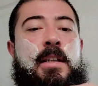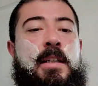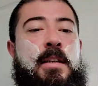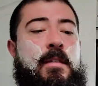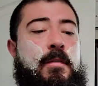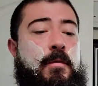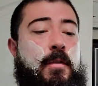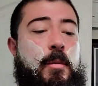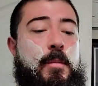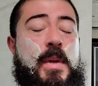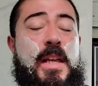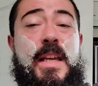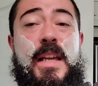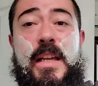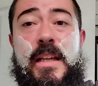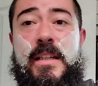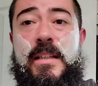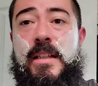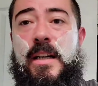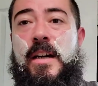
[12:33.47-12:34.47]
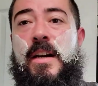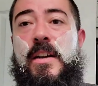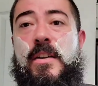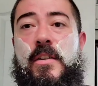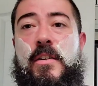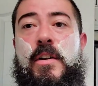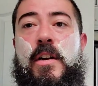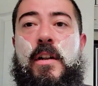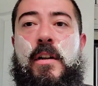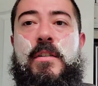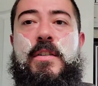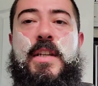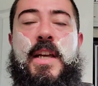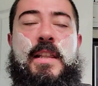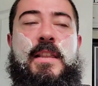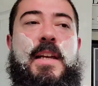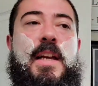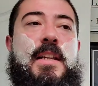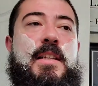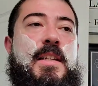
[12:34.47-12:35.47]
for me, $100 at
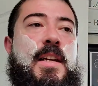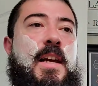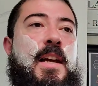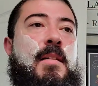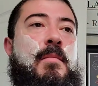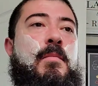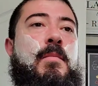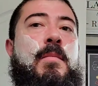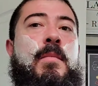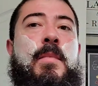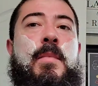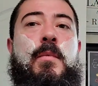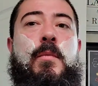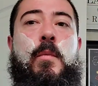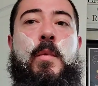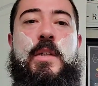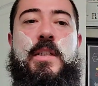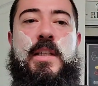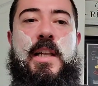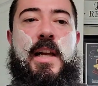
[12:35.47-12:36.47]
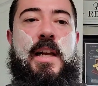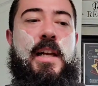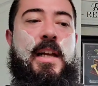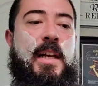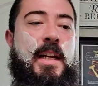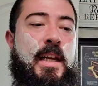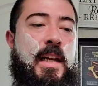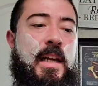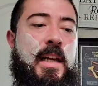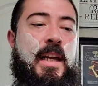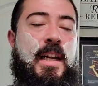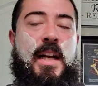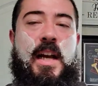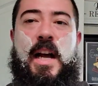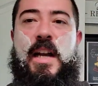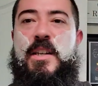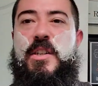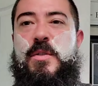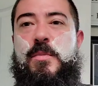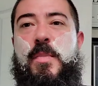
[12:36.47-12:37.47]
that time was like,
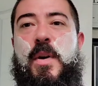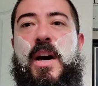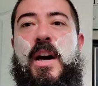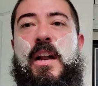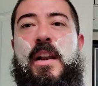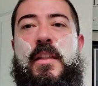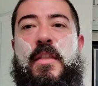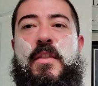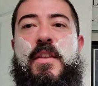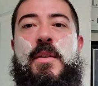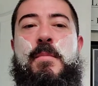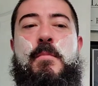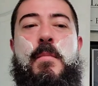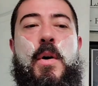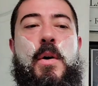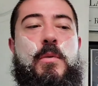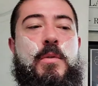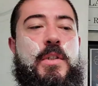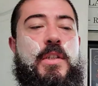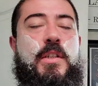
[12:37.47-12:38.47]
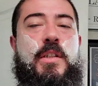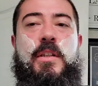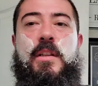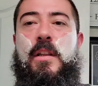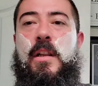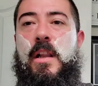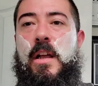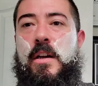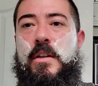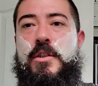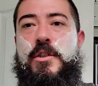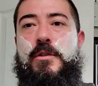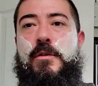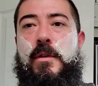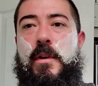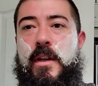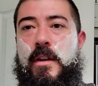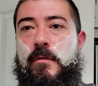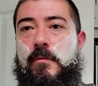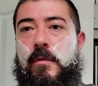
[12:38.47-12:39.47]
I just bought the most
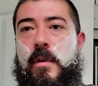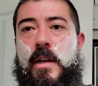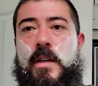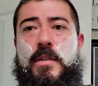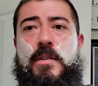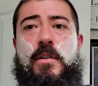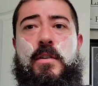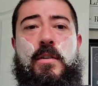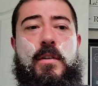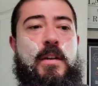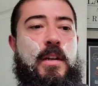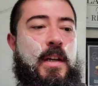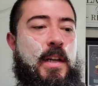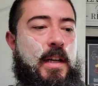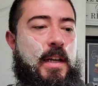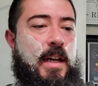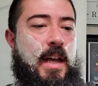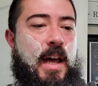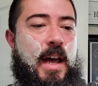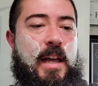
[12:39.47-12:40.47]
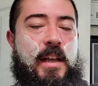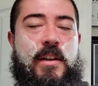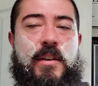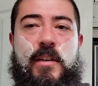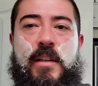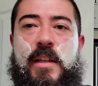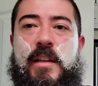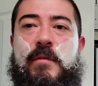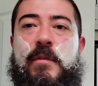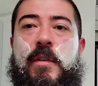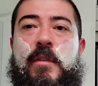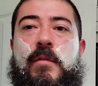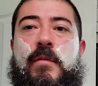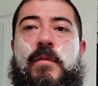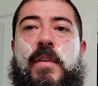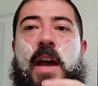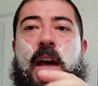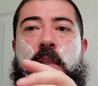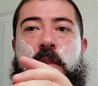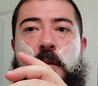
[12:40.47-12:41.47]
luxury razor I could even
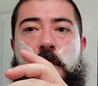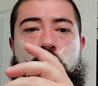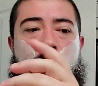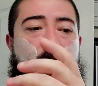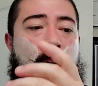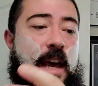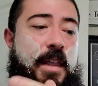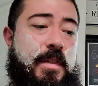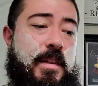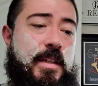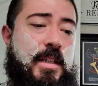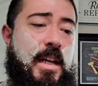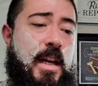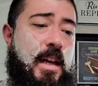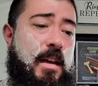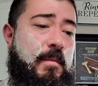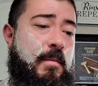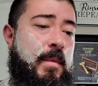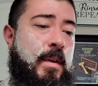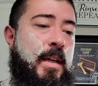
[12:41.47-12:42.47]
fathom at the time.